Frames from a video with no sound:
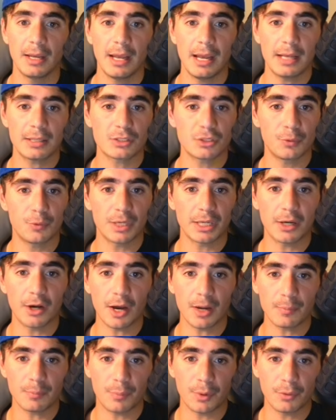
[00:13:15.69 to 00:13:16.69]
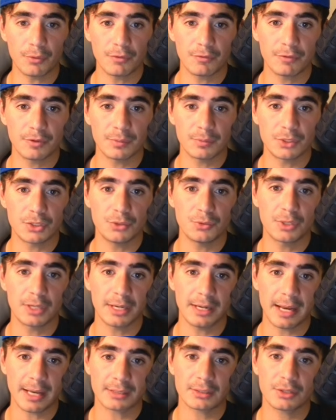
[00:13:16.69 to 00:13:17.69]
And so we got both of them to
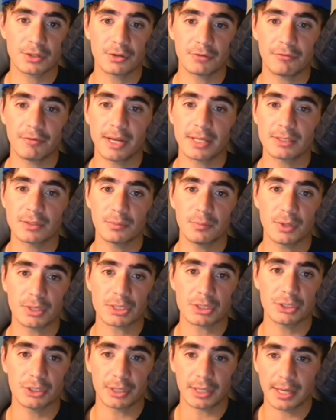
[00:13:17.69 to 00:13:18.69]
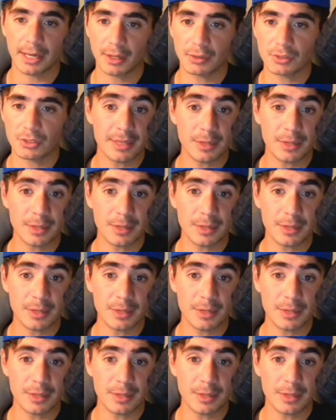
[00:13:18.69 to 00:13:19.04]
connect their phantombuster accounts.